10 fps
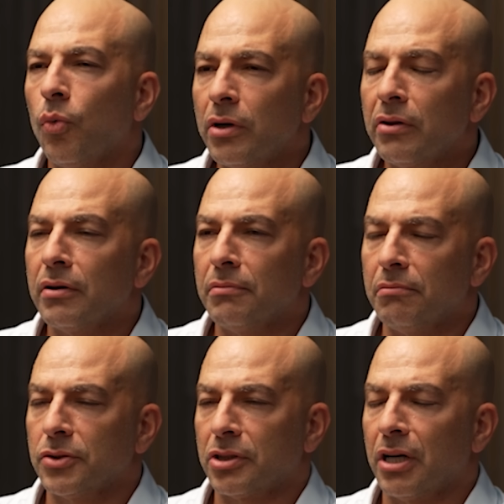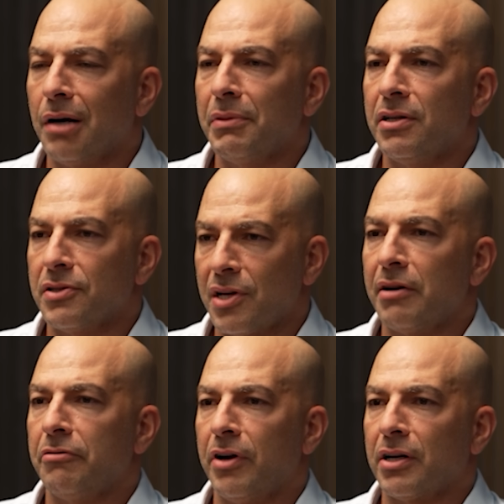What are the most common
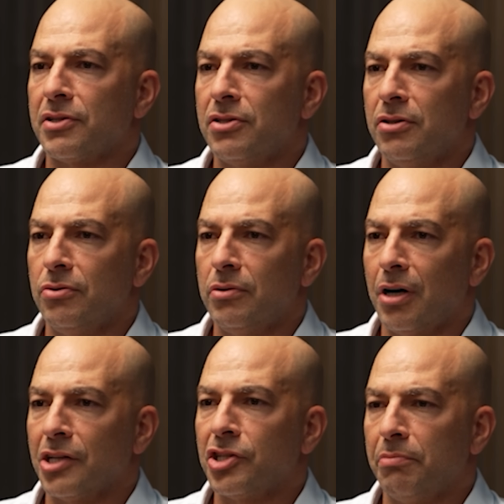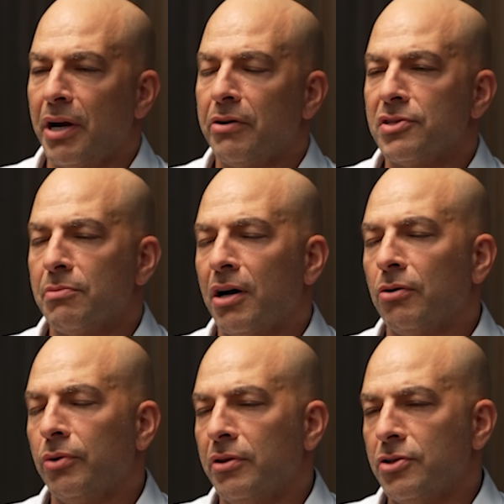side effects you caution yep. parents
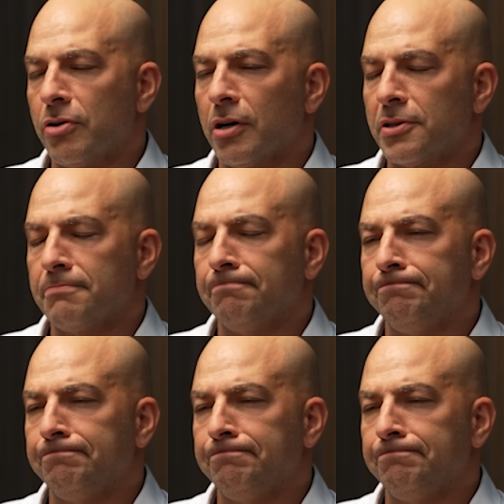about with these drugs?